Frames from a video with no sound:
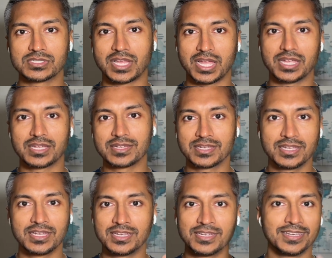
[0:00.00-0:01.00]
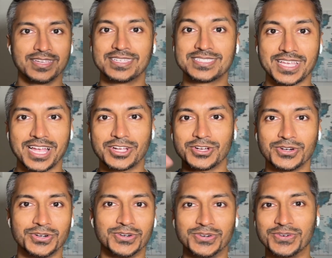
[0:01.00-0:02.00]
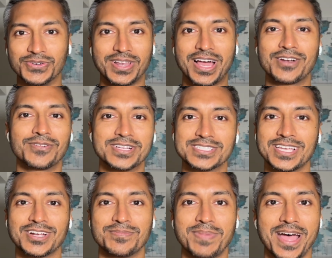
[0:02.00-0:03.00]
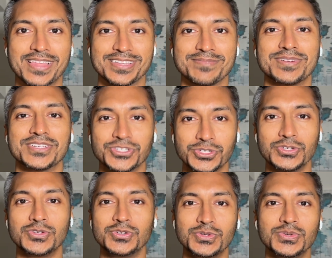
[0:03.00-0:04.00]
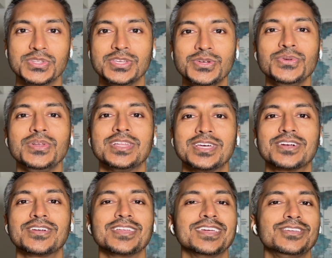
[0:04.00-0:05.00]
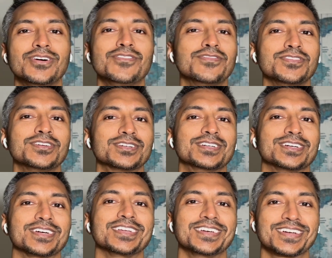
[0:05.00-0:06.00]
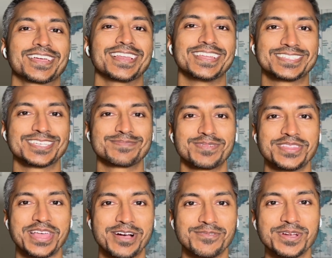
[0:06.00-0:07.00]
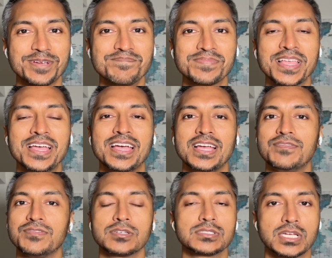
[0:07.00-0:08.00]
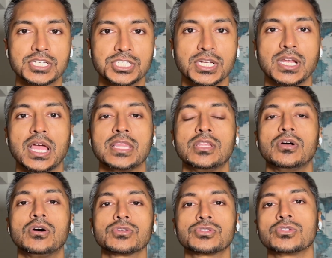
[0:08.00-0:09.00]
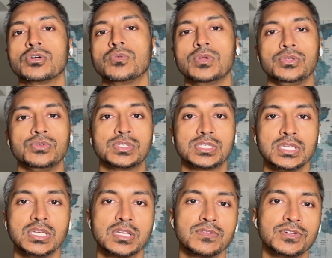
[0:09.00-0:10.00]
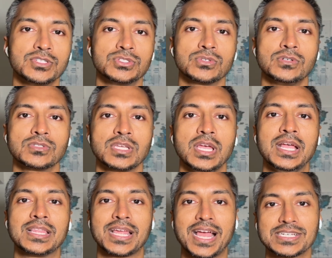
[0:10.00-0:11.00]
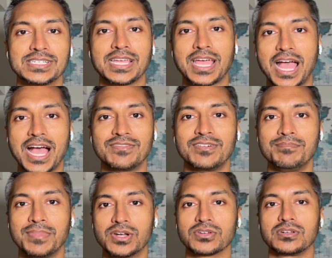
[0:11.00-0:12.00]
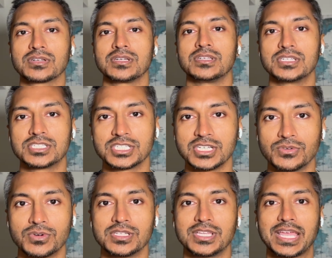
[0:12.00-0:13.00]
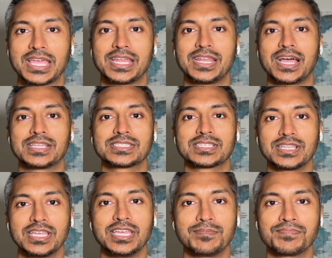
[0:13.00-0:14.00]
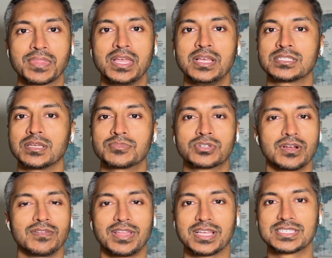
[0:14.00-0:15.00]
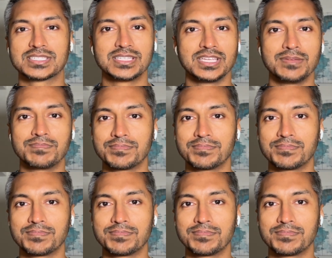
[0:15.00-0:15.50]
like I don't want to psychopathic, but you literally don't feel good. Let's just put it that way. It feels like shit. And then also when you see individuals that actually have a medical condition where they cannot sleep, some sort of like sleep